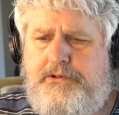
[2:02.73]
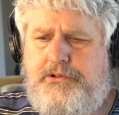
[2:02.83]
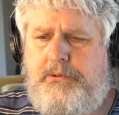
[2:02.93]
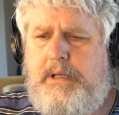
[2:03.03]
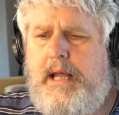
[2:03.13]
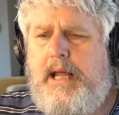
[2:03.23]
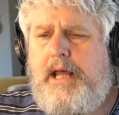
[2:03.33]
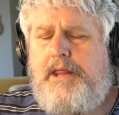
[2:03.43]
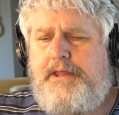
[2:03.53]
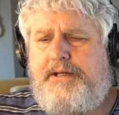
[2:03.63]
of the tune.
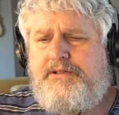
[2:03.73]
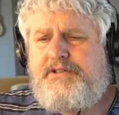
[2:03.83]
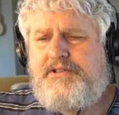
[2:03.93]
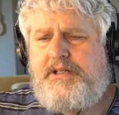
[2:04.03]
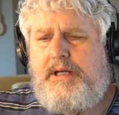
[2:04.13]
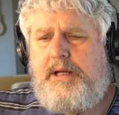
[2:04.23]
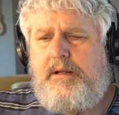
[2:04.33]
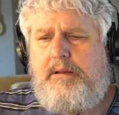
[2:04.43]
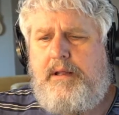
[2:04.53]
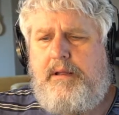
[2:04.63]
This
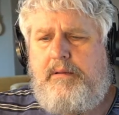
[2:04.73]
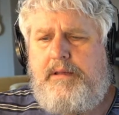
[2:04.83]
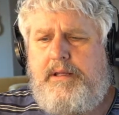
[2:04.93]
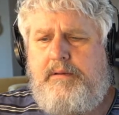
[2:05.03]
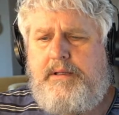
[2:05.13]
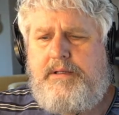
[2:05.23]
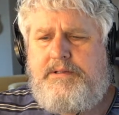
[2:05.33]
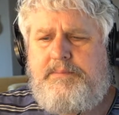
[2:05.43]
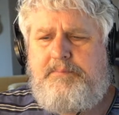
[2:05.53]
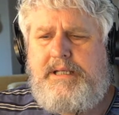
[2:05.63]

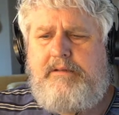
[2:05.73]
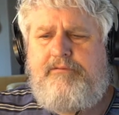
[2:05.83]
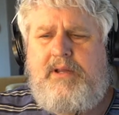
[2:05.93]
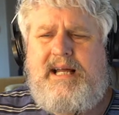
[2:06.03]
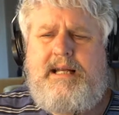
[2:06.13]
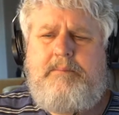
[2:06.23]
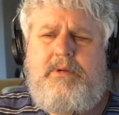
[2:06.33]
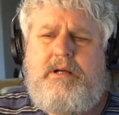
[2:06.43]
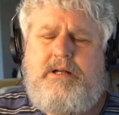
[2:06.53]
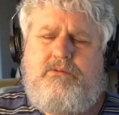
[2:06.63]
B flat.
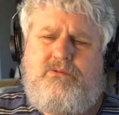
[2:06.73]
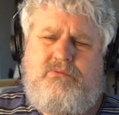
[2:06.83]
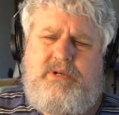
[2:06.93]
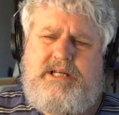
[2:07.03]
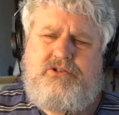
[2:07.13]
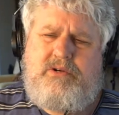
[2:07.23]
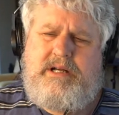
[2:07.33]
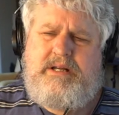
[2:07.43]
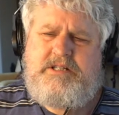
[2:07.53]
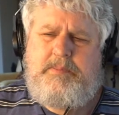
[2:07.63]
I'm not going to really
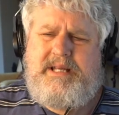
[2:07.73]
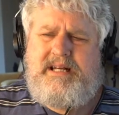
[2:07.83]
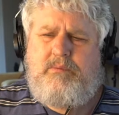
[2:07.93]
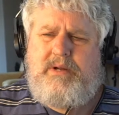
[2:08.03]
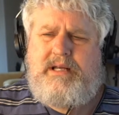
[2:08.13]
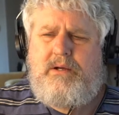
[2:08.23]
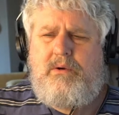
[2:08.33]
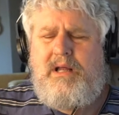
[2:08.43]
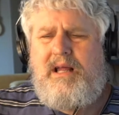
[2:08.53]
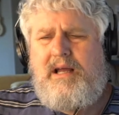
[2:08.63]
try to explain it right now.